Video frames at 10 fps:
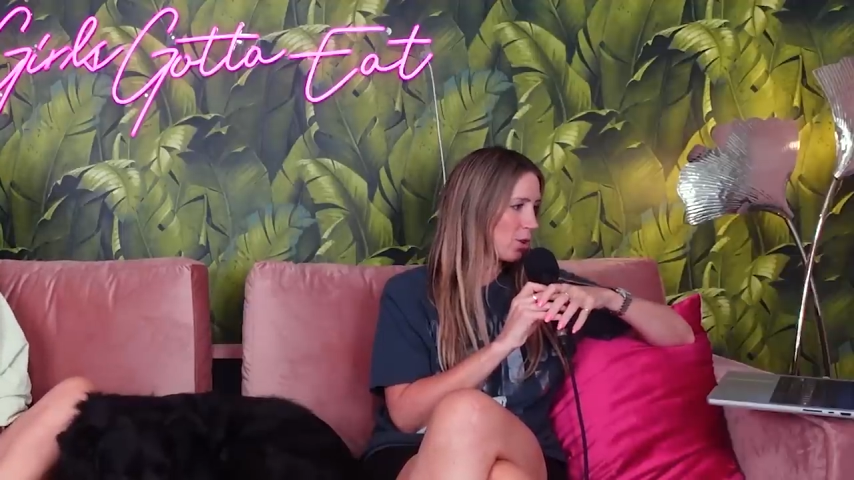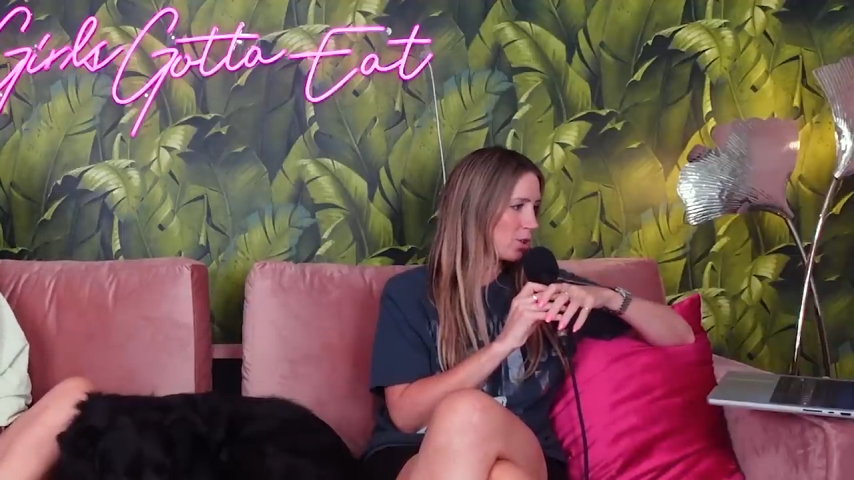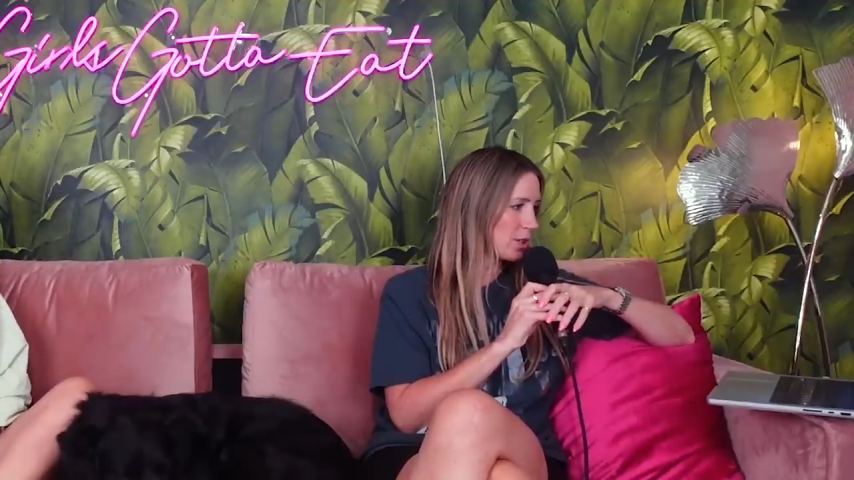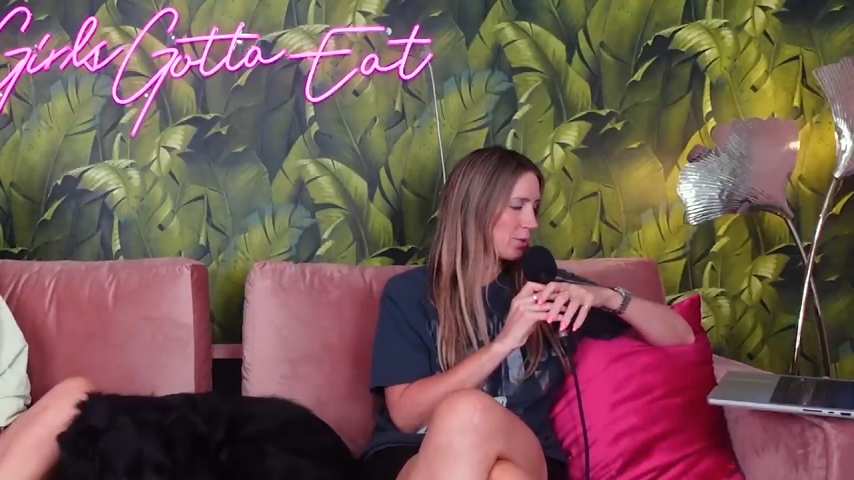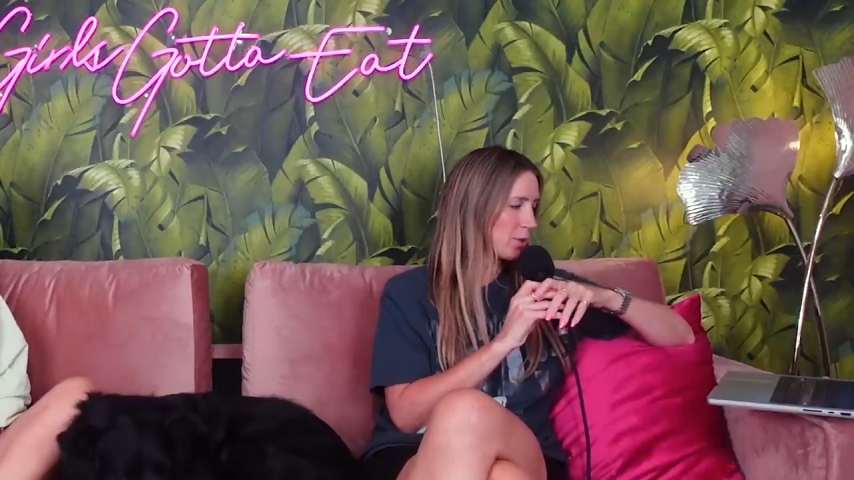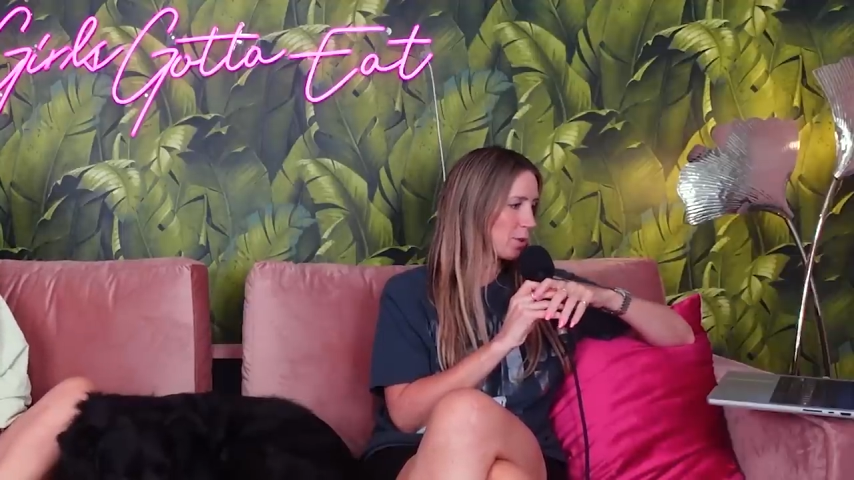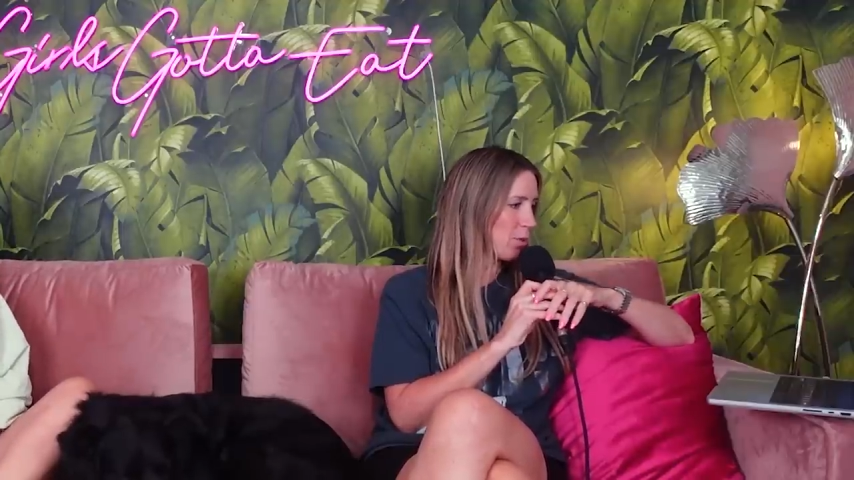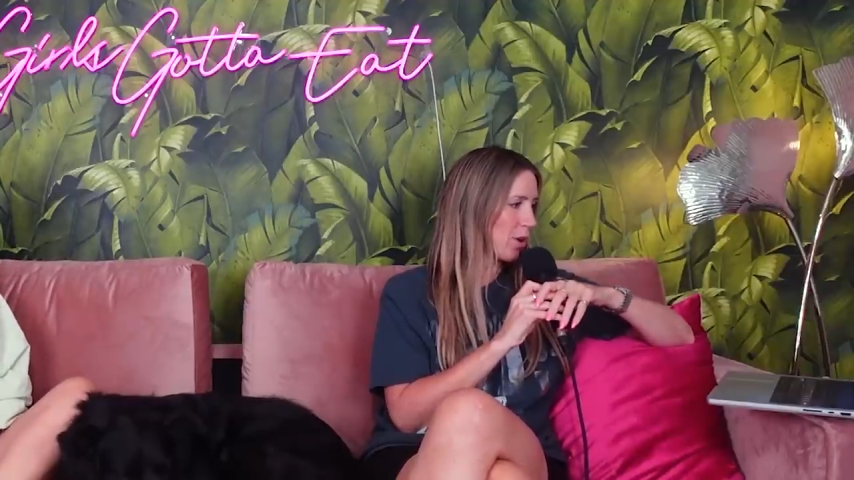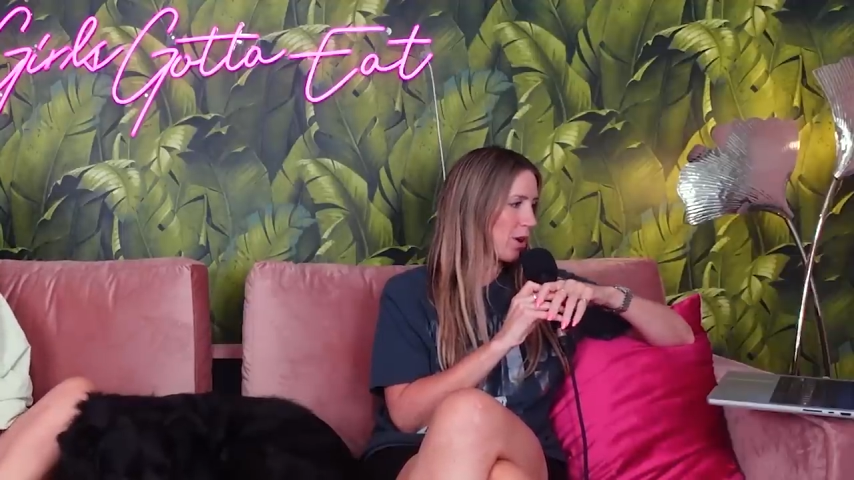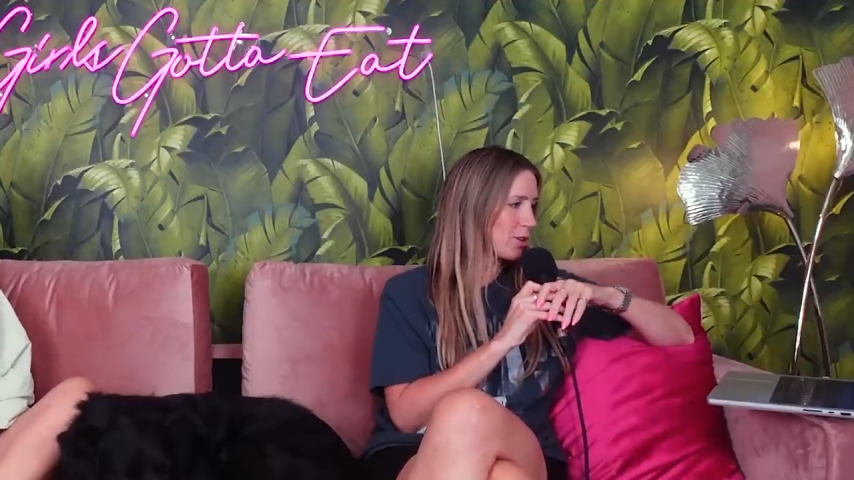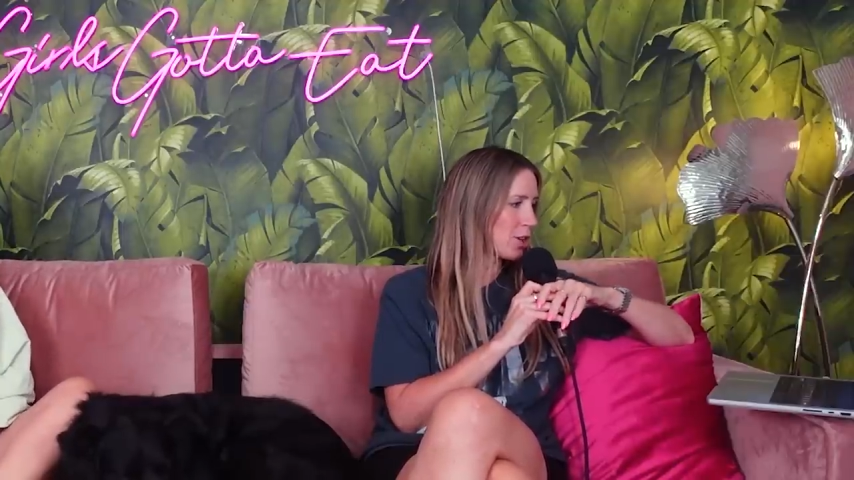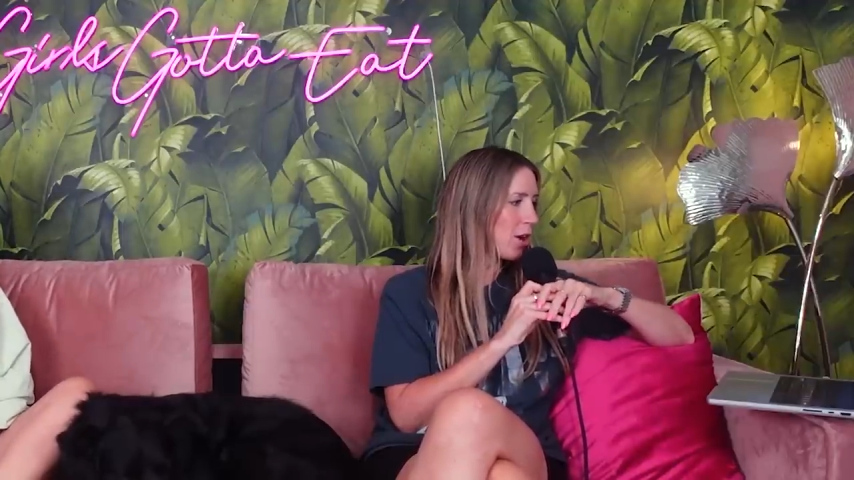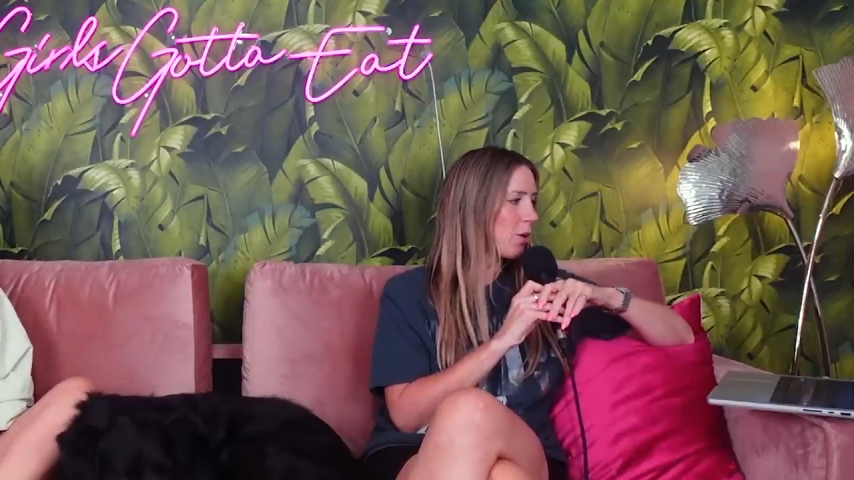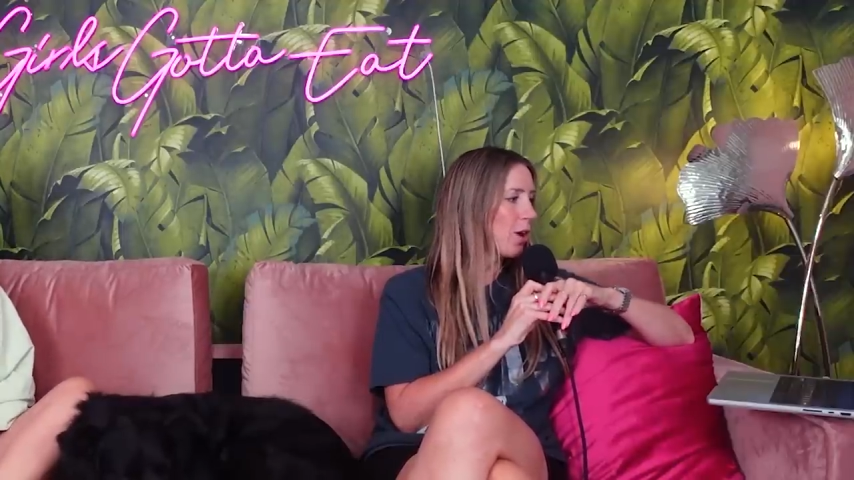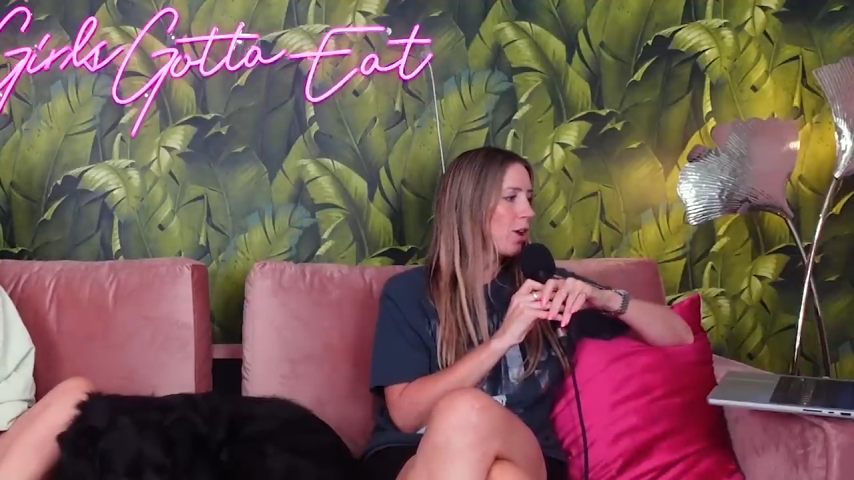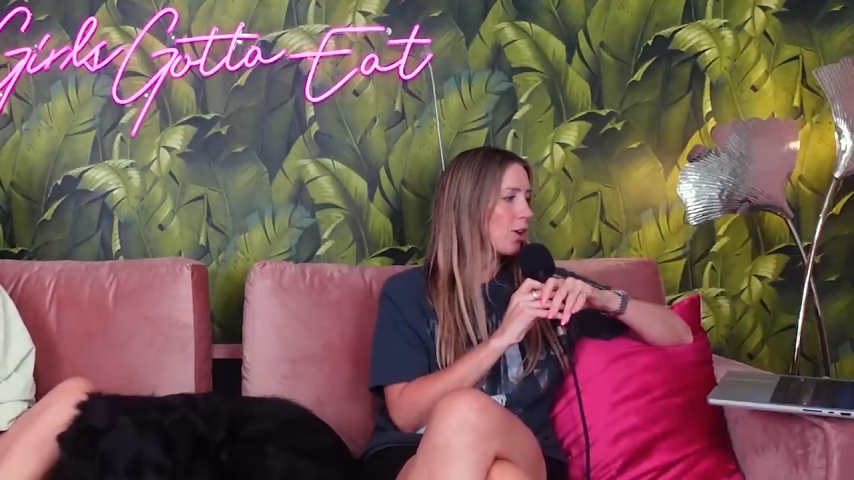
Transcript: Sheets for supporting our show.